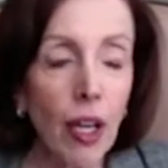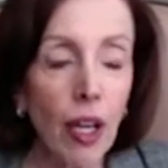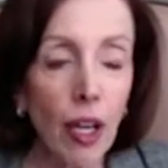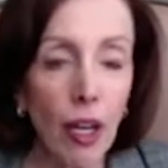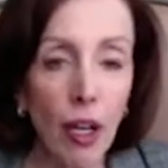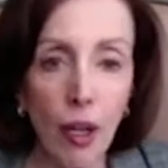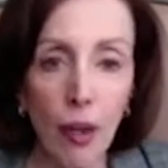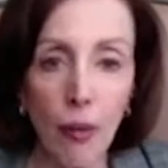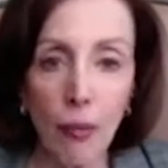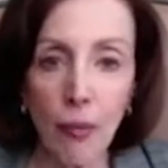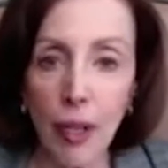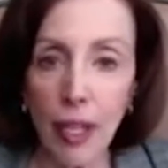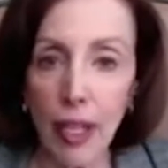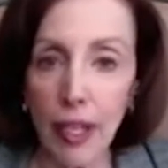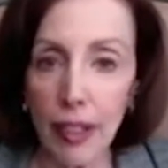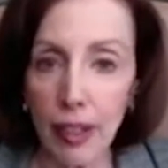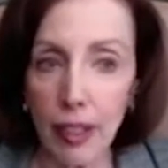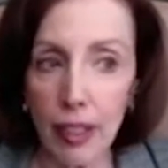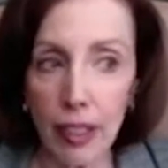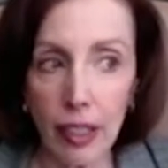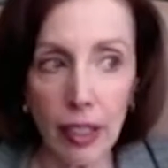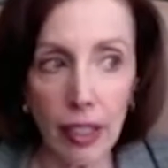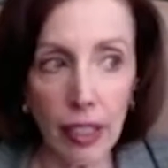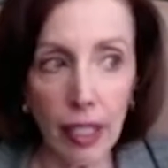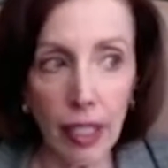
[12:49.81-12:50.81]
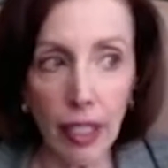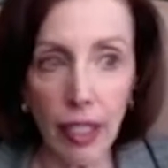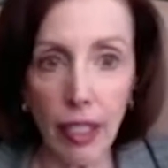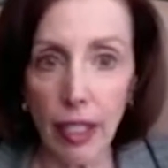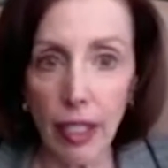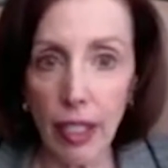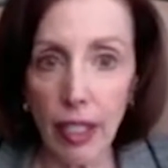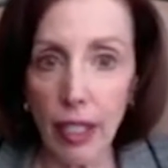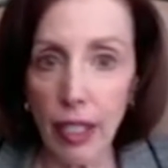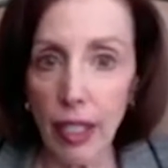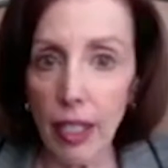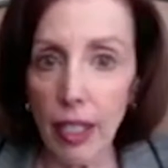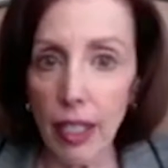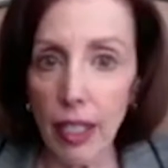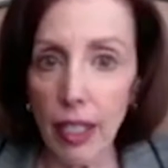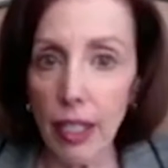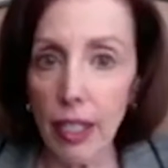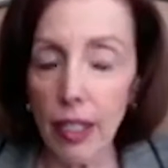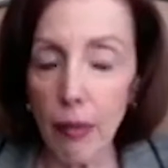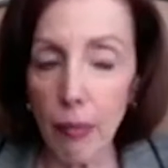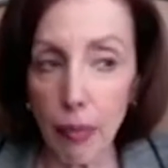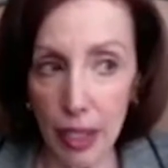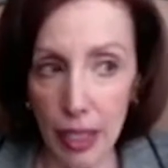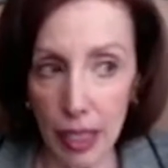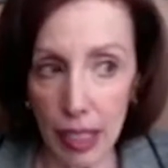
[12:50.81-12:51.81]
At the
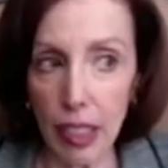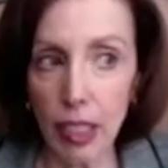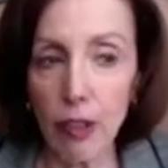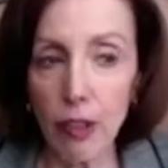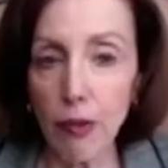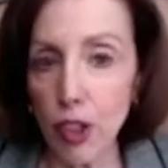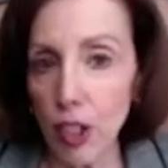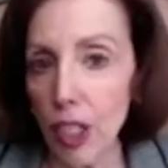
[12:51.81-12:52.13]
beginning